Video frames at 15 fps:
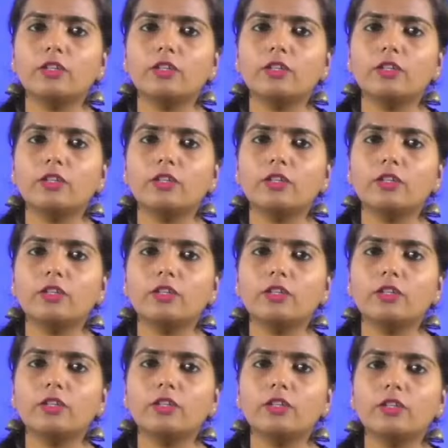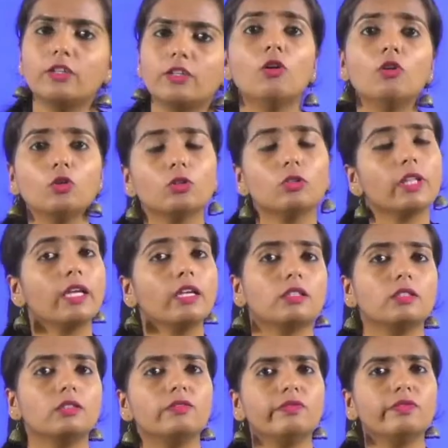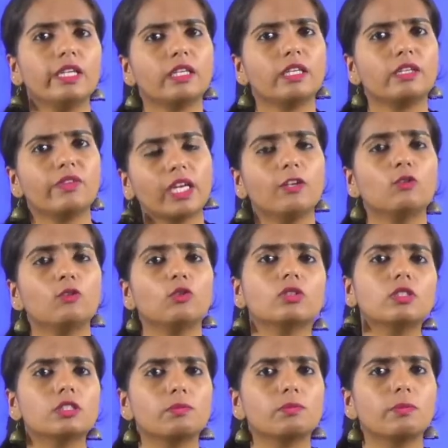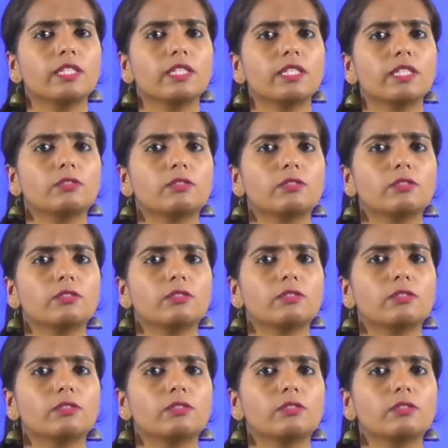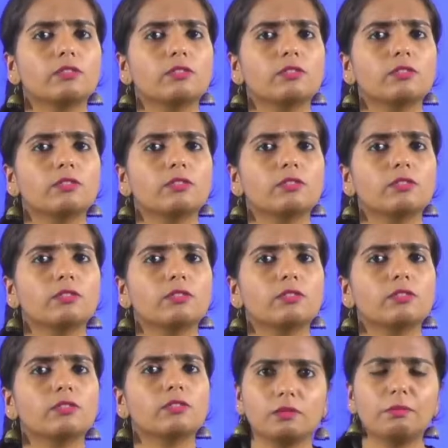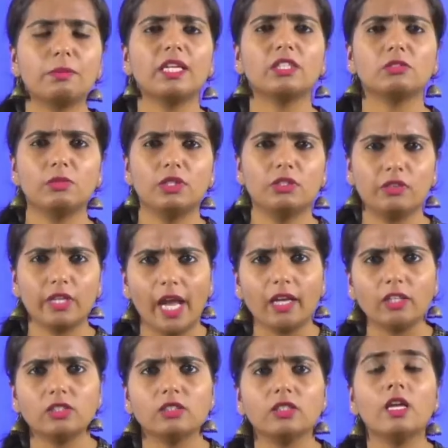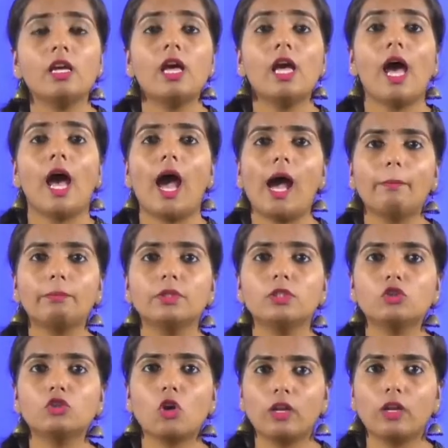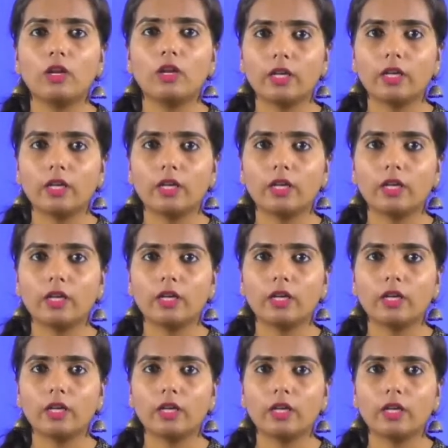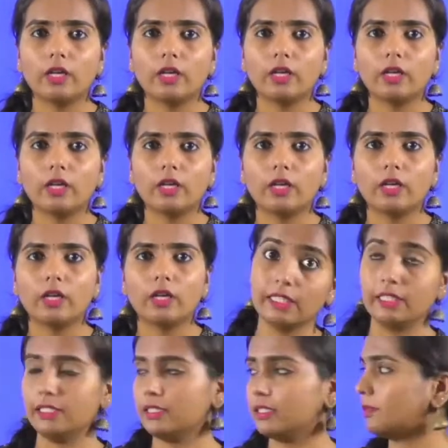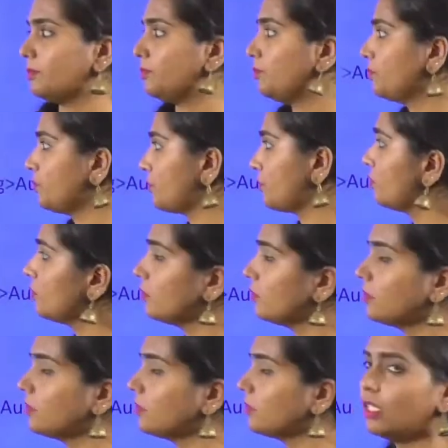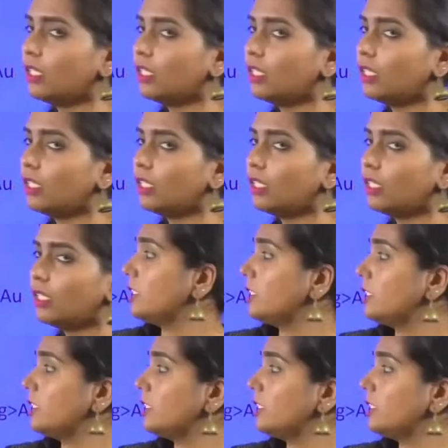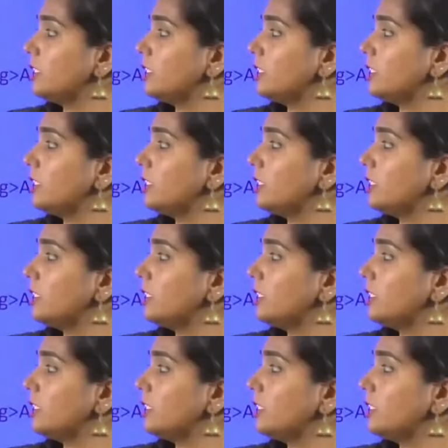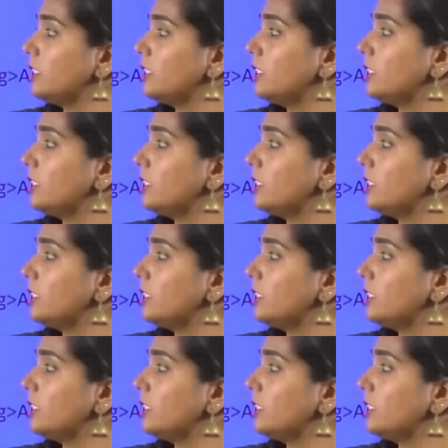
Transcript: How do you think we can know the displacement reaction? You remember, right? The displacement reaction happens on our reactivity series. Yes, this will be our reactivity series.